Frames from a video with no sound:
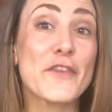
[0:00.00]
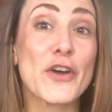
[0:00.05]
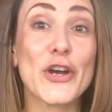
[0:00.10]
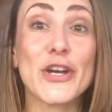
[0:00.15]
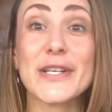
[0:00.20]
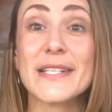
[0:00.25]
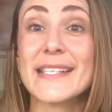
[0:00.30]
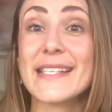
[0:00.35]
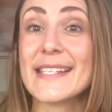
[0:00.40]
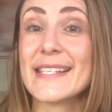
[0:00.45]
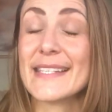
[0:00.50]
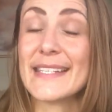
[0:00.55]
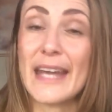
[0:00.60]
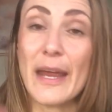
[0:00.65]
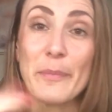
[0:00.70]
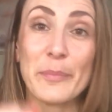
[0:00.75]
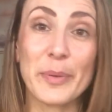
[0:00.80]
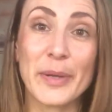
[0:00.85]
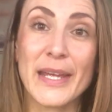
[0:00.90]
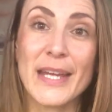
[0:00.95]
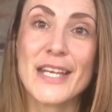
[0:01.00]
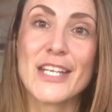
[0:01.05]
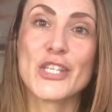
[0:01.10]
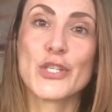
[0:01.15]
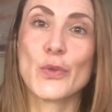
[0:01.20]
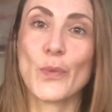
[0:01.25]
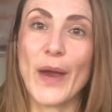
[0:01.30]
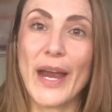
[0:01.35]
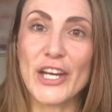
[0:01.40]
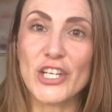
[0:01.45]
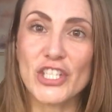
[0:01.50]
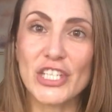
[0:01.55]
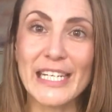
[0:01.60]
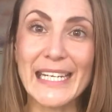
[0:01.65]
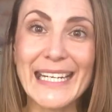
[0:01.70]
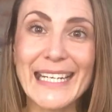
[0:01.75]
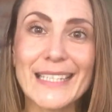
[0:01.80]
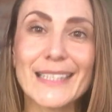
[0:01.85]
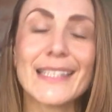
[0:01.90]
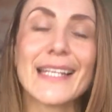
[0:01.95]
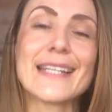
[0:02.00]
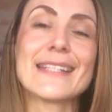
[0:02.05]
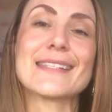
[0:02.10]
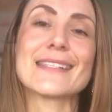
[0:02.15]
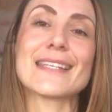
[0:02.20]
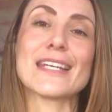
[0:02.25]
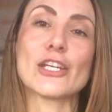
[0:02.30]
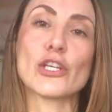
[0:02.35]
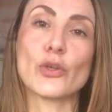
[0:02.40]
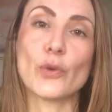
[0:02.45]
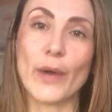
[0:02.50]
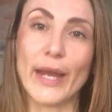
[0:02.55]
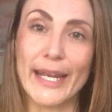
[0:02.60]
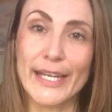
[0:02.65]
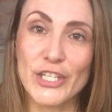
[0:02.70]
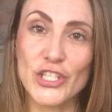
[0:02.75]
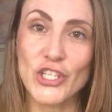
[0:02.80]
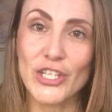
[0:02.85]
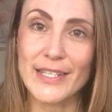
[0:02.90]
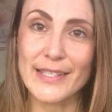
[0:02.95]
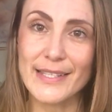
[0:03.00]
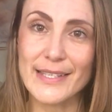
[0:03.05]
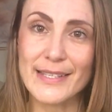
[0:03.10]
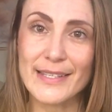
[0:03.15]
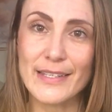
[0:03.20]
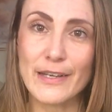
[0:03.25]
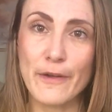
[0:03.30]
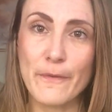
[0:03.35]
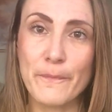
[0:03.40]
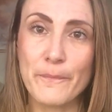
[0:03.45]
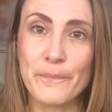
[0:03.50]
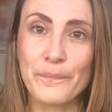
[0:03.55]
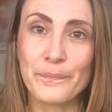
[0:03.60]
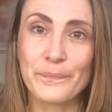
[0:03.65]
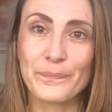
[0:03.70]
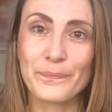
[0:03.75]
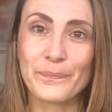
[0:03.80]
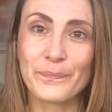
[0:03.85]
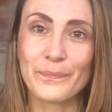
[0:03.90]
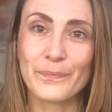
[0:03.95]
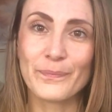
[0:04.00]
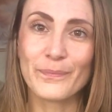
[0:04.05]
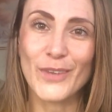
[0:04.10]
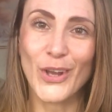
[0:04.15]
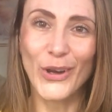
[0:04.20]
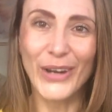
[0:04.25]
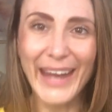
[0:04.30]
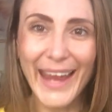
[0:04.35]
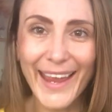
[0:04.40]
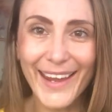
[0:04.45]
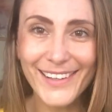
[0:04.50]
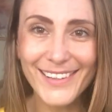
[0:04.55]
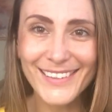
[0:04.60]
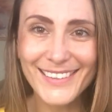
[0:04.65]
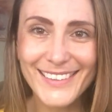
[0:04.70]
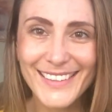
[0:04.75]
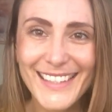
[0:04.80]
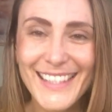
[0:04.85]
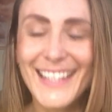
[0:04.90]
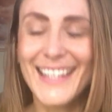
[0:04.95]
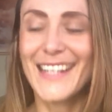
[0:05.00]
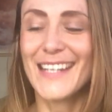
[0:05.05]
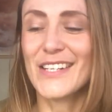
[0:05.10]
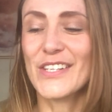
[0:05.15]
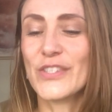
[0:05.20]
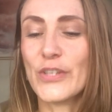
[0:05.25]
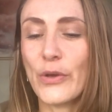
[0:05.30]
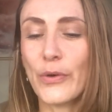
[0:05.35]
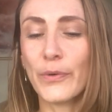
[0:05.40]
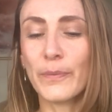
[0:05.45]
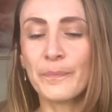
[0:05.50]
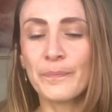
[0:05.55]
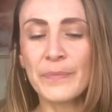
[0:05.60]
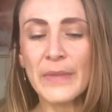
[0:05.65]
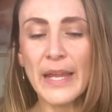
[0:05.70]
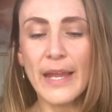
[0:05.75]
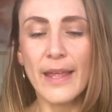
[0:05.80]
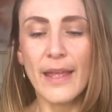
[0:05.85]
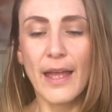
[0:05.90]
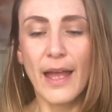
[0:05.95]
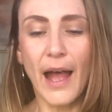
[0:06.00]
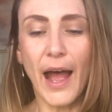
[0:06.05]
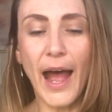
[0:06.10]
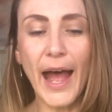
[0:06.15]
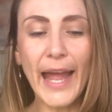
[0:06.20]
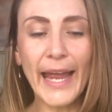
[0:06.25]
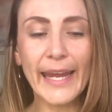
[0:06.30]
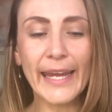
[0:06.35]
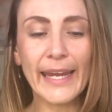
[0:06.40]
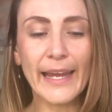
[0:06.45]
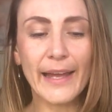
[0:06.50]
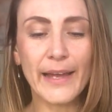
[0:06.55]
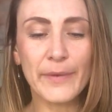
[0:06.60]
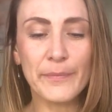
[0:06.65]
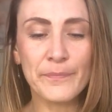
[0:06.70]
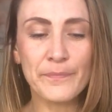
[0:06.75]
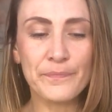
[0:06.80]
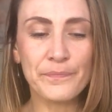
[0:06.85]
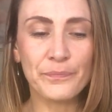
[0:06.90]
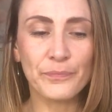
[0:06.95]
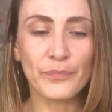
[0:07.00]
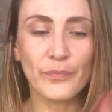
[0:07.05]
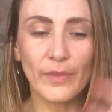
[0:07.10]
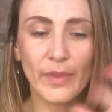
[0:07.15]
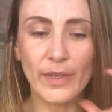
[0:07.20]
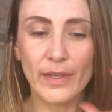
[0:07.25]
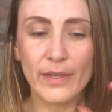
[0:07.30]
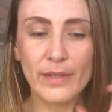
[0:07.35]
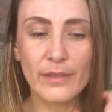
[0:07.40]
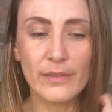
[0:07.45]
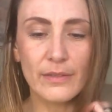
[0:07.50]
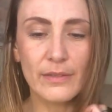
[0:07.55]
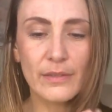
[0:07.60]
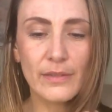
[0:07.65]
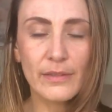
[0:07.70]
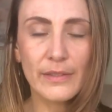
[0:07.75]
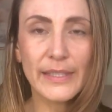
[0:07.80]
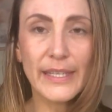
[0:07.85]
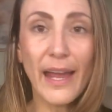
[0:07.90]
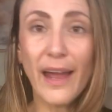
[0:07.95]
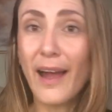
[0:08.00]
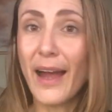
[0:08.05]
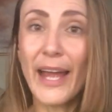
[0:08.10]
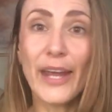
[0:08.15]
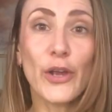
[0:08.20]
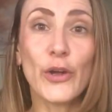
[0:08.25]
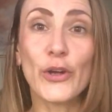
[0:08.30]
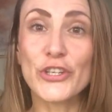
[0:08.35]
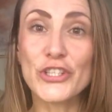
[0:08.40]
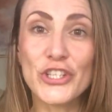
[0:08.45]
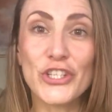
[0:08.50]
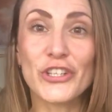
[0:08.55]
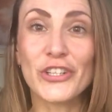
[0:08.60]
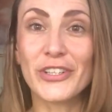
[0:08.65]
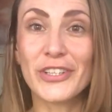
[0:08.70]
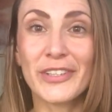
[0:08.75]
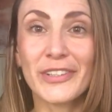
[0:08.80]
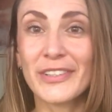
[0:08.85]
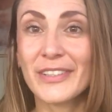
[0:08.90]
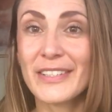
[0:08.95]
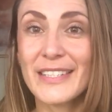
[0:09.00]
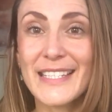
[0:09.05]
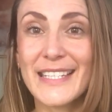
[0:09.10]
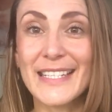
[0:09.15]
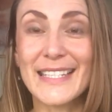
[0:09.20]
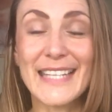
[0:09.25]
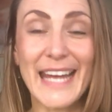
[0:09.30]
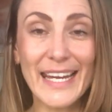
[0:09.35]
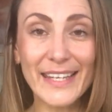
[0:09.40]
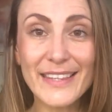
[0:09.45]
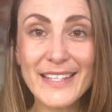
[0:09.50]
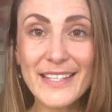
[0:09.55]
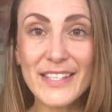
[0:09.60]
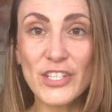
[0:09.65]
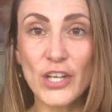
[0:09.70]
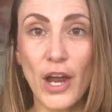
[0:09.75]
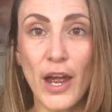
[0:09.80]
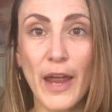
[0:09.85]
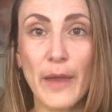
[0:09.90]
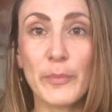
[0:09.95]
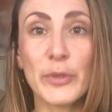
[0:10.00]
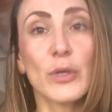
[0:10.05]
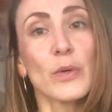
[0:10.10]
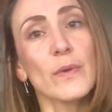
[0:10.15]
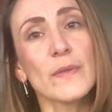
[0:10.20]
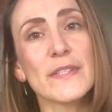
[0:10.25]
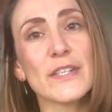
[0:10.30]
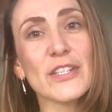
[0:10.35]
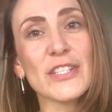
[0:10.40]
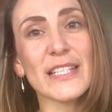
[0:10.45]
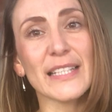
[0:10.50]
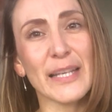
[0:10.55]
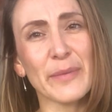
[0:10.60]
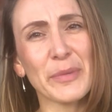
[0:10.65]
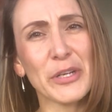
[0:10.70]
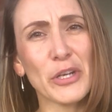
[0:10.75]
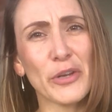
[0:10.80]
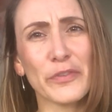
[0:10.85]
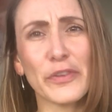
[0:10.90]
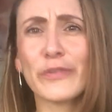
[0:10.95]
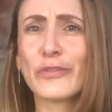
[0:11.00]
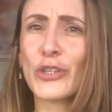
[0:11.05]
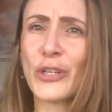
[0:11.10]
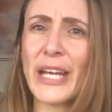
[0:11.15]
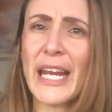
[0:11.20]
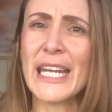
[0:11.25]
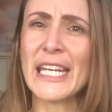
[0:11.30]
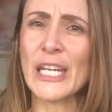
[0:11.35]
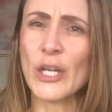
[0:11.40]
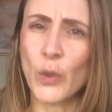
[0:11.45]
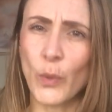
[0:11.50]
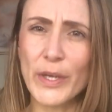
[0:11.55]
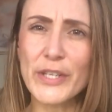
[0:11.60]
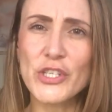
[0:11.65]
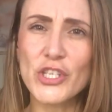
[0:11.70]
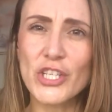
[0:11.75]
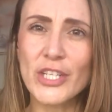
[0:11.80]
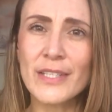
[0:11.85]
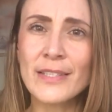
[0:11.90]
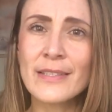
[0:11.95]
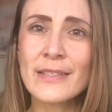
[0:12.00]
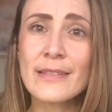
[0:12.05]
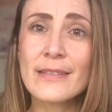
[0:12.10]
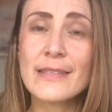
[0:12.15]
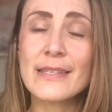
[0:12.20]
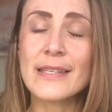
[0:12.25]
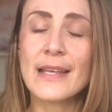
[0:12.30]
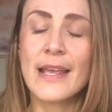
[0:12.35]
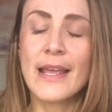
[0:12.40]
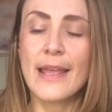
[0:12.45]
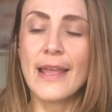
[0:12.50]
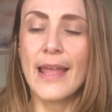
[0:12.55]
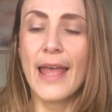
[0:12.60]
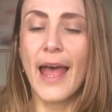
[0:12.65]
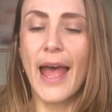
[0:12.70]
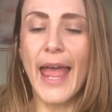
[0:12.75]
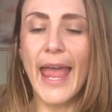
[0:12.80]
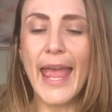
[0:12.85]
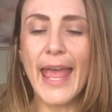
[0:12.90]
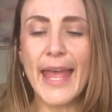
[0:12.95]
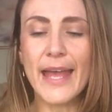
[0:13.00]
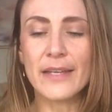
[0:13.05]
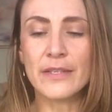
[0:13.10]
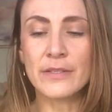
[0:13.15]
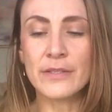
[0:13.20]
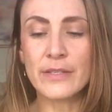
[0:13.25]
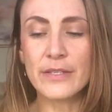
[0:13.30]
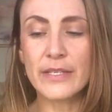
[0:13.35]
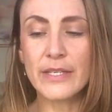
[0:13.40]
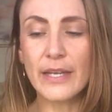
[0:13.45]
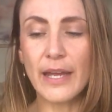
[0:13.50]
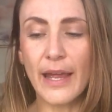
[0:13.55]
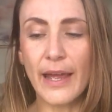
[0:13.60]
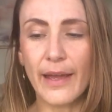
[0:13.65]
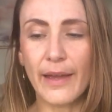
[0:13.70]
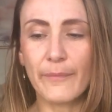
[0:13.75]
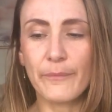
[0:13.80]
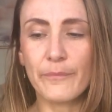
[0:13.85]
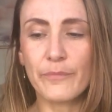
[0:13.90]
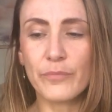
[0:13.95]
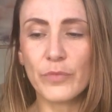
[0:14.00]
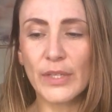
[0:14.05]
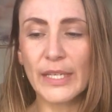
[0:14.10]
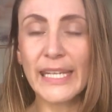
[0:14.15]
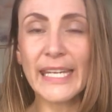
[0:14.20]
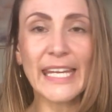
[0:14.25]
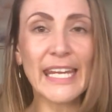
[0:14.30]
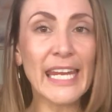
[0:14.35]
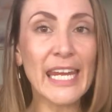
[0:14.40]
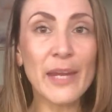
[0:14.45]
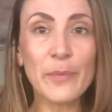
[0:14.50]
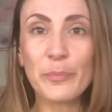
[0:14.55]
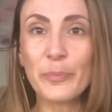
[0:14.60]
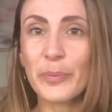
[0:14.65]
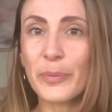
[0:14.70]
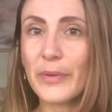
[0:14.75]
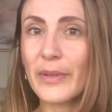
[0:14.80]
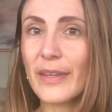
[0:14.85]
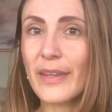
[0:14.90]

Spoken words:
first step to actually cleansing your energy system. Okay? So I urge you to take this time, but also to let me know if you've got any questions, and keep